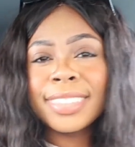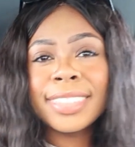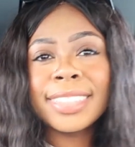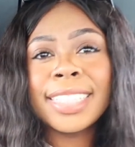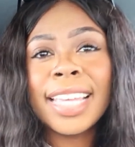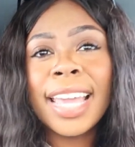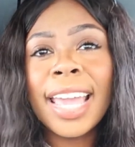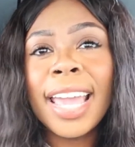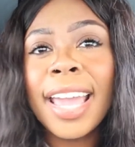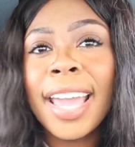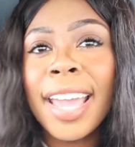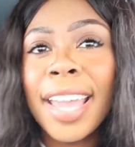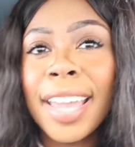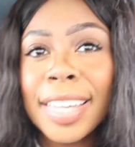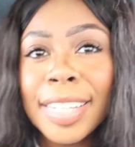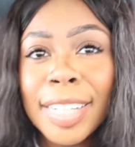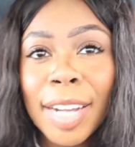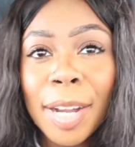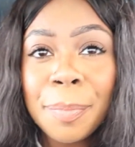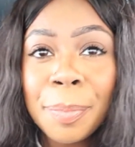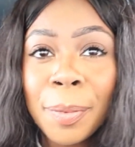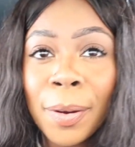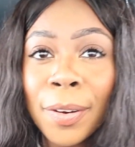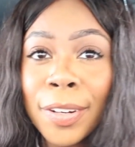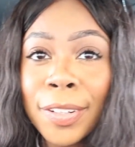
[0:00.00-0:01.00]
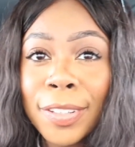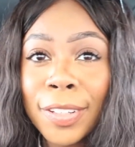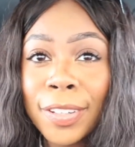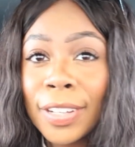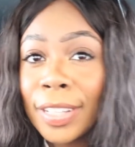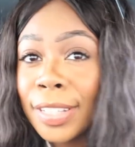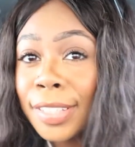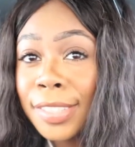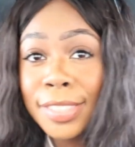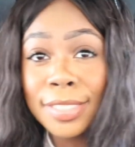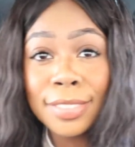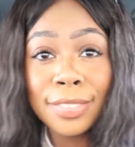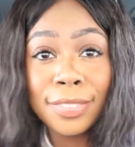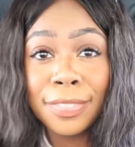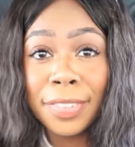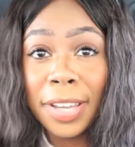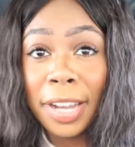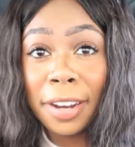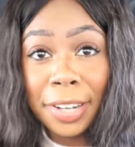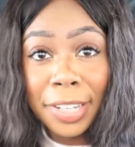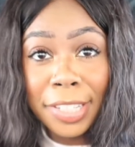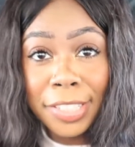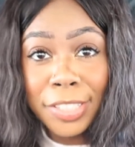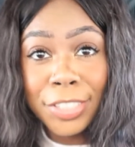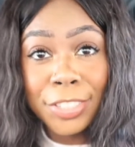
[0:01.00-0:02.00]
Dang, our poor girl is
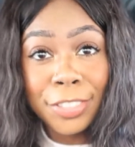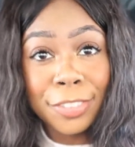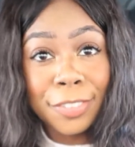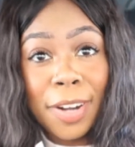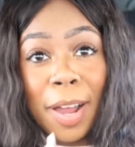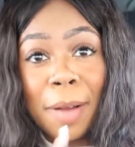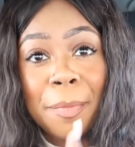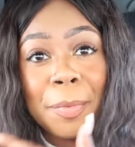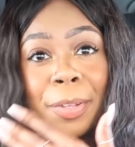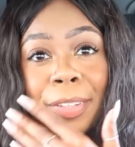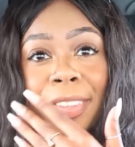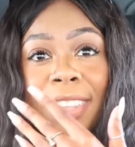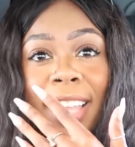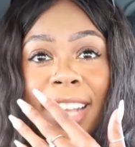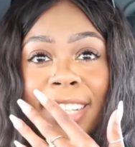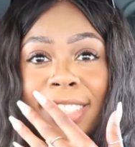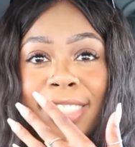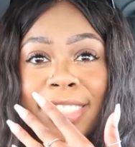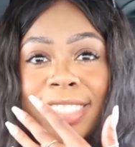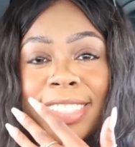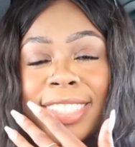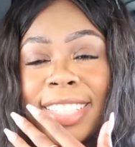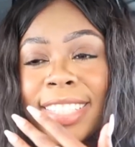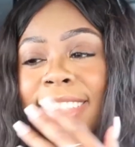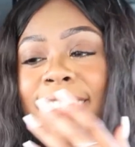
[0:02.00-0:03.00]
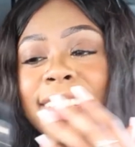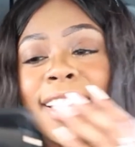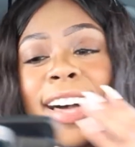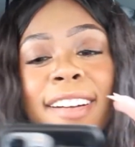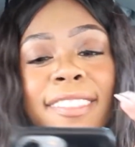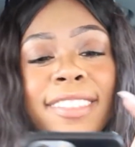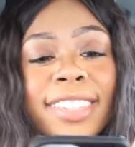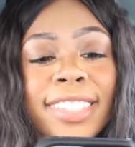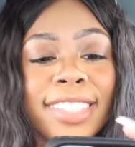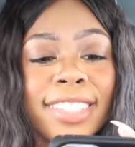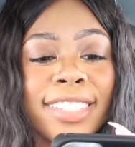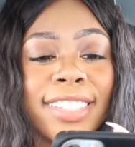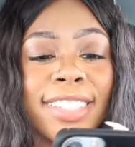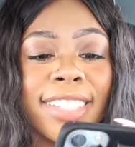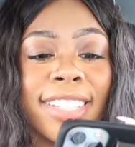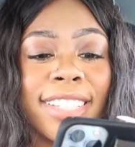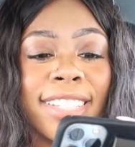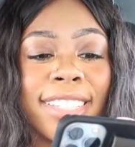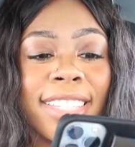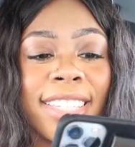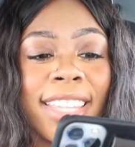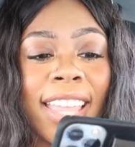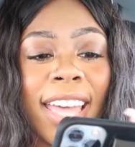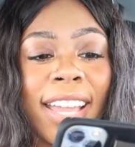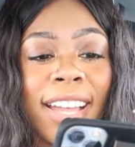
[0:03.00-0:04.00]
very troubled that she's in love, isn't she?
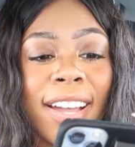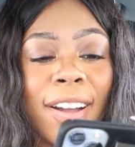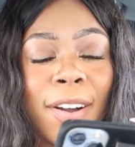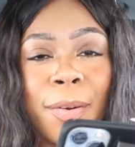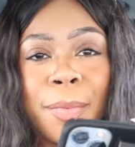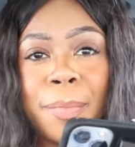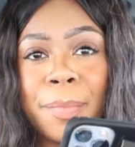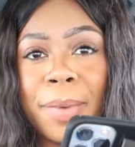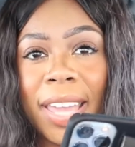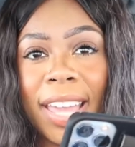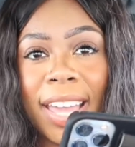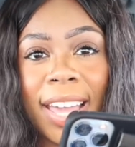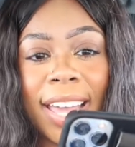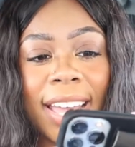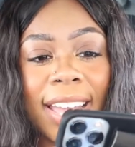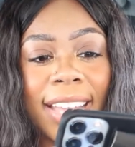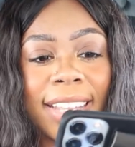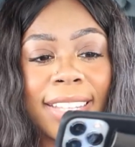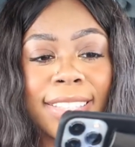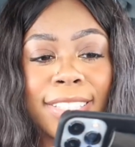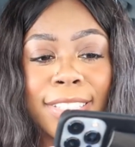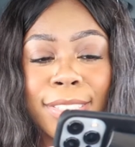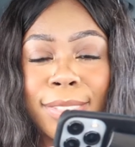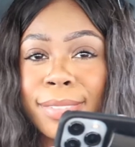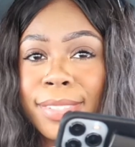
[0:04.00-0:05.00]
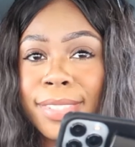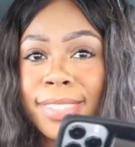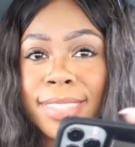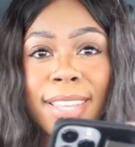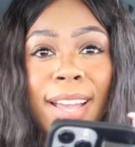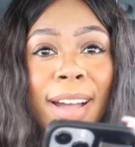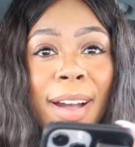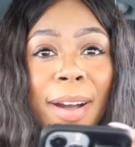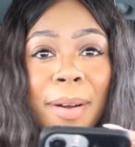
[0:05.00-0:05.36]
She's like, oh man, this was